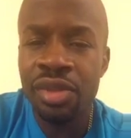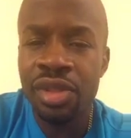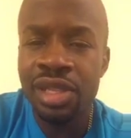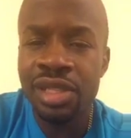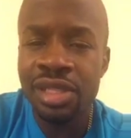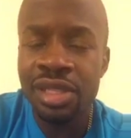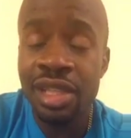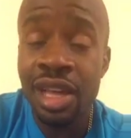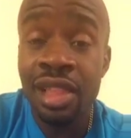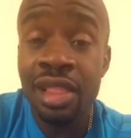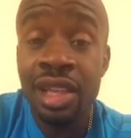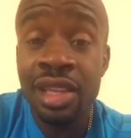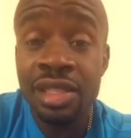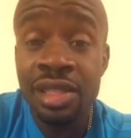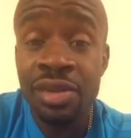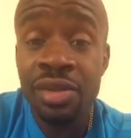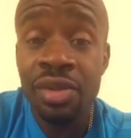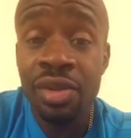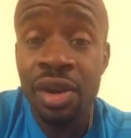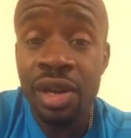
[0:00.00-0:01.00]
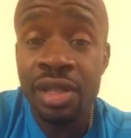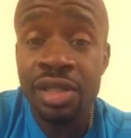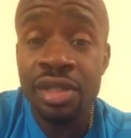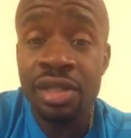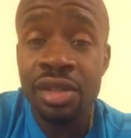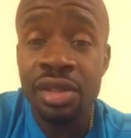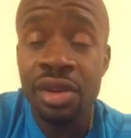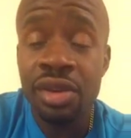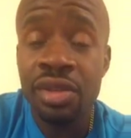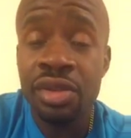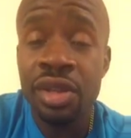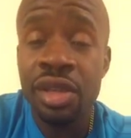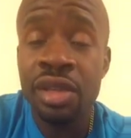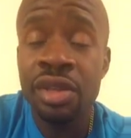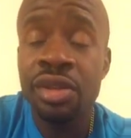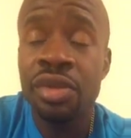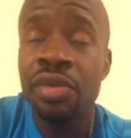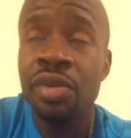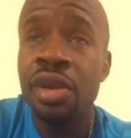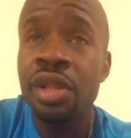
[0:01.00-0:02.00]
that lesson was, that
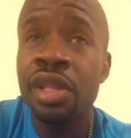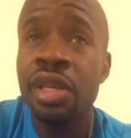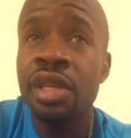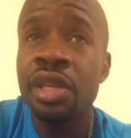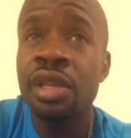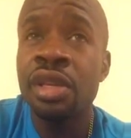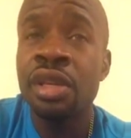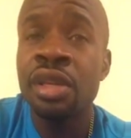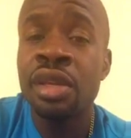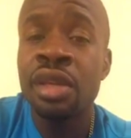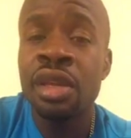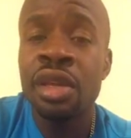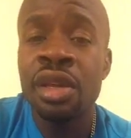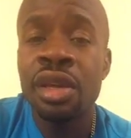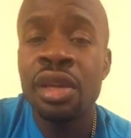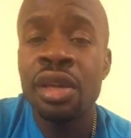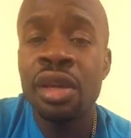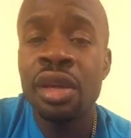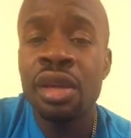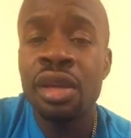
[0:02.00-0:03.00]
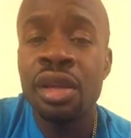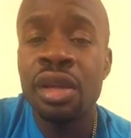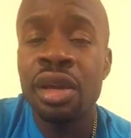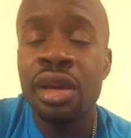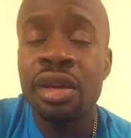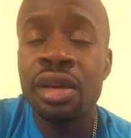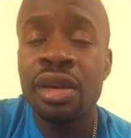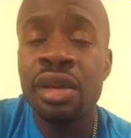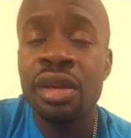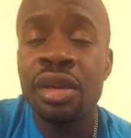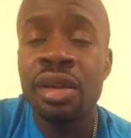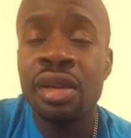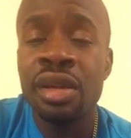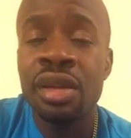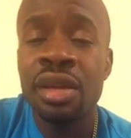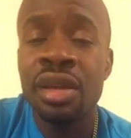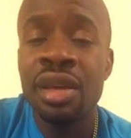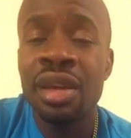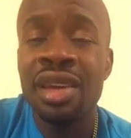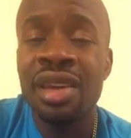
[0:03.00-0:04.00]
you really, like,
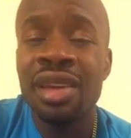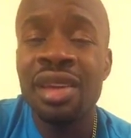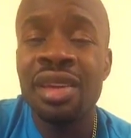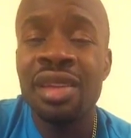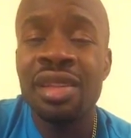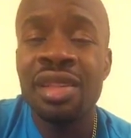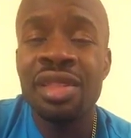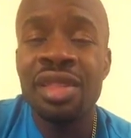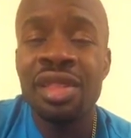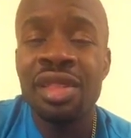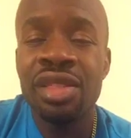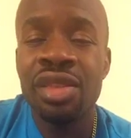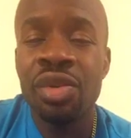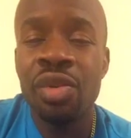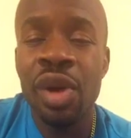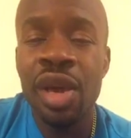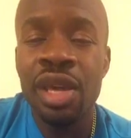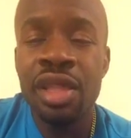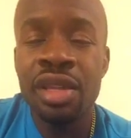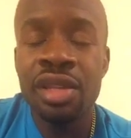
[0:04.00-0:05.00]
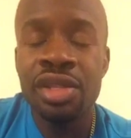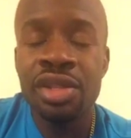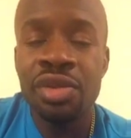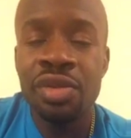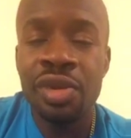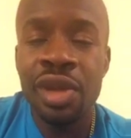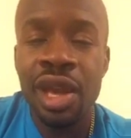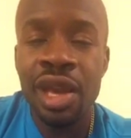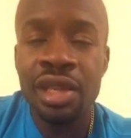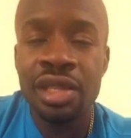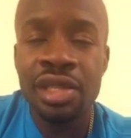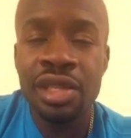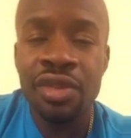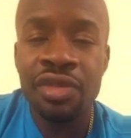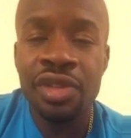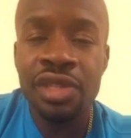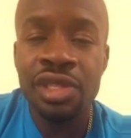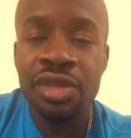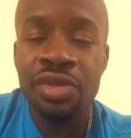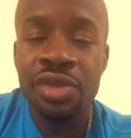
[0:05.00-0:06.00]
the way that you react to
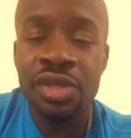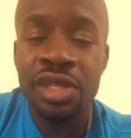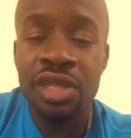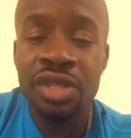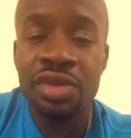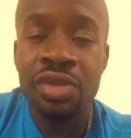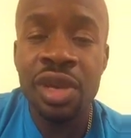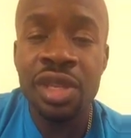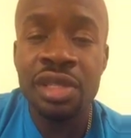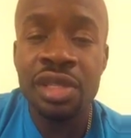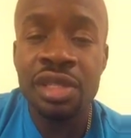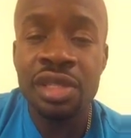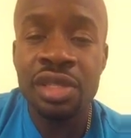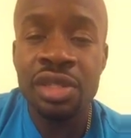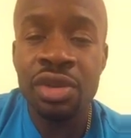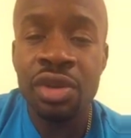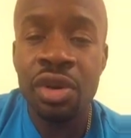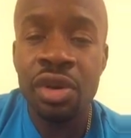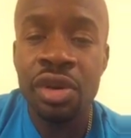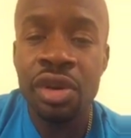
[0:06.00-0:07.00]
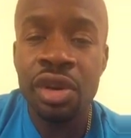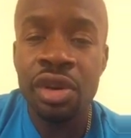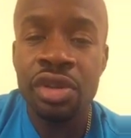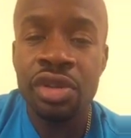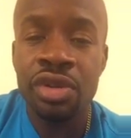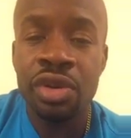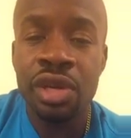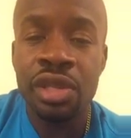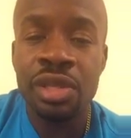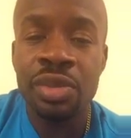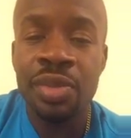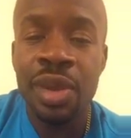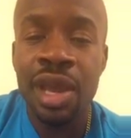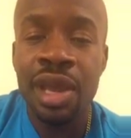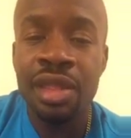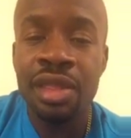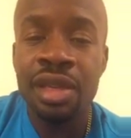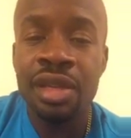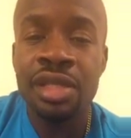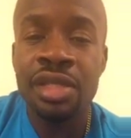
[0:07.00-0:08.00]
different situations is all your choice.
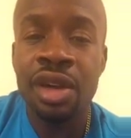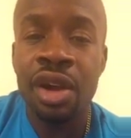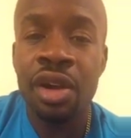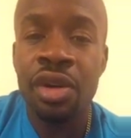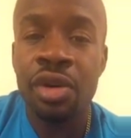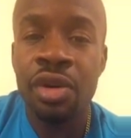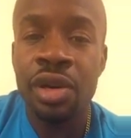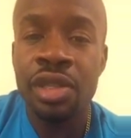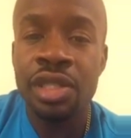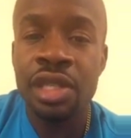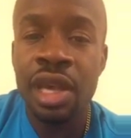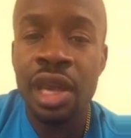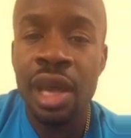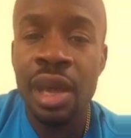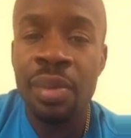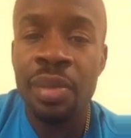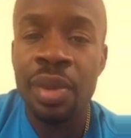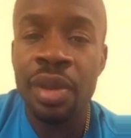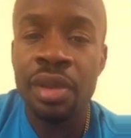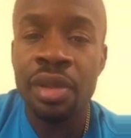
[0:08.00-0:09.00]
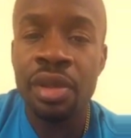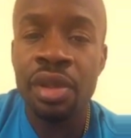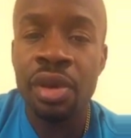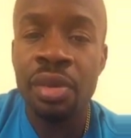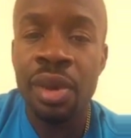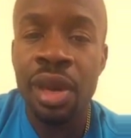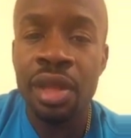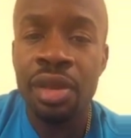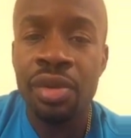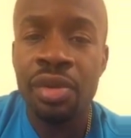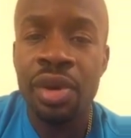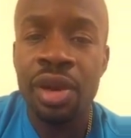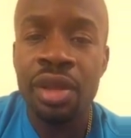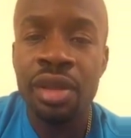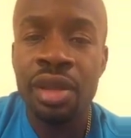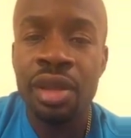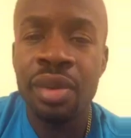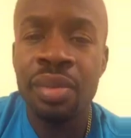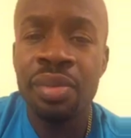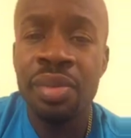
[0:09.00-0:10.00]
Bad things are going to happen no matter what.
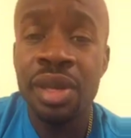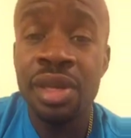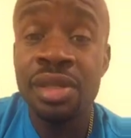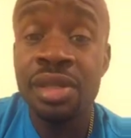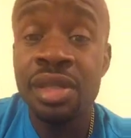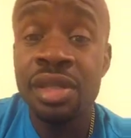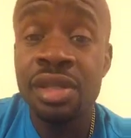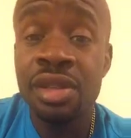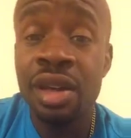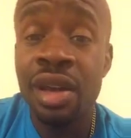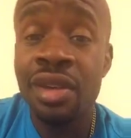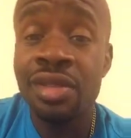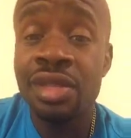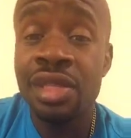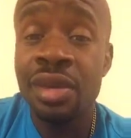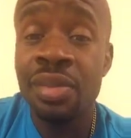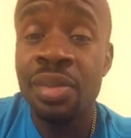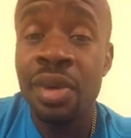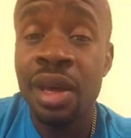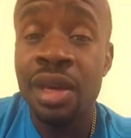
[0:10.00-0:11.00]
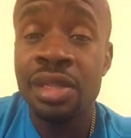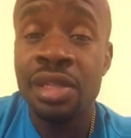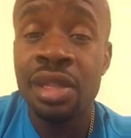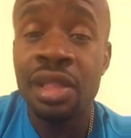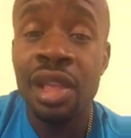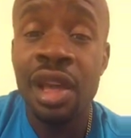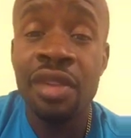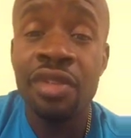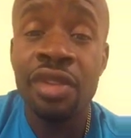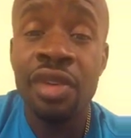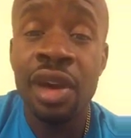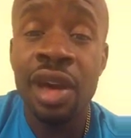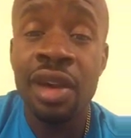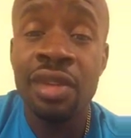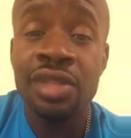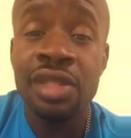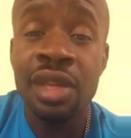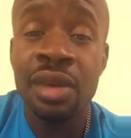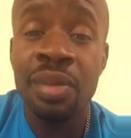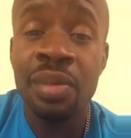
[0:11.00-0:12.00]
In business, you'll have setbacks. In life, you'll
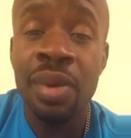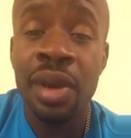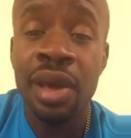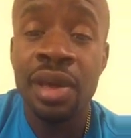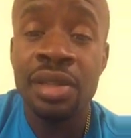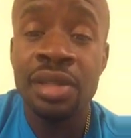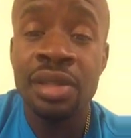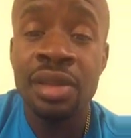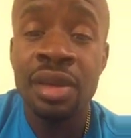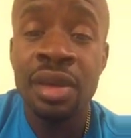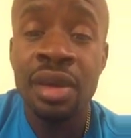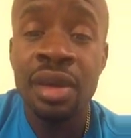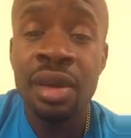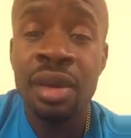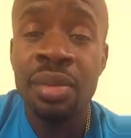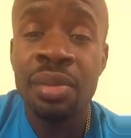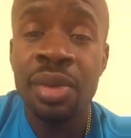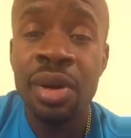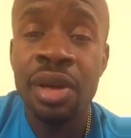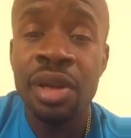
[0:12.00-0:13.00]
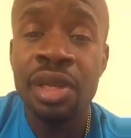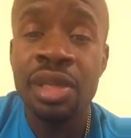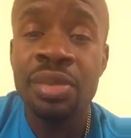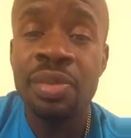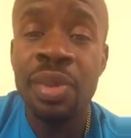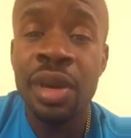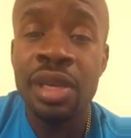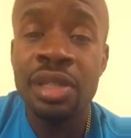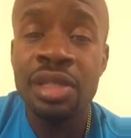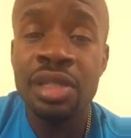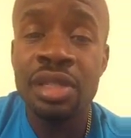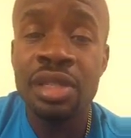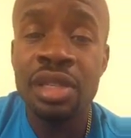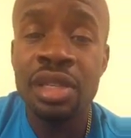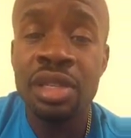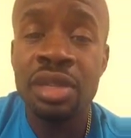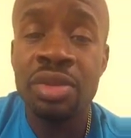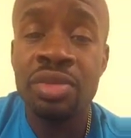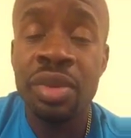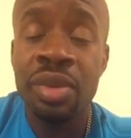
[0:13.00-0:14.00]
have setbacks. But it's best to
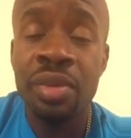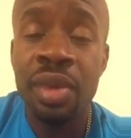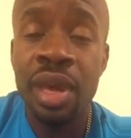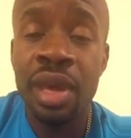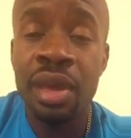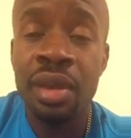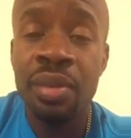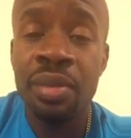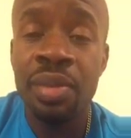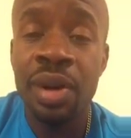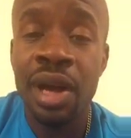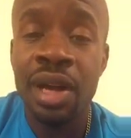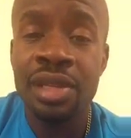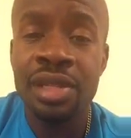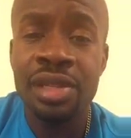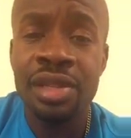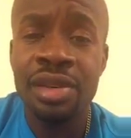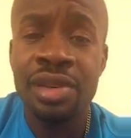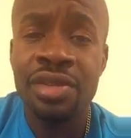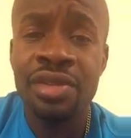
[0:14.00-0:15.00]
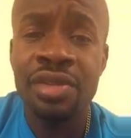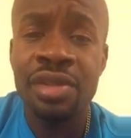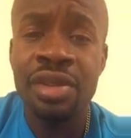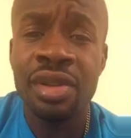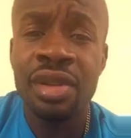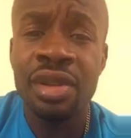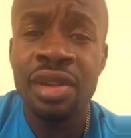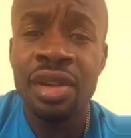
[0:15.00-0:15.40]
just remain positive,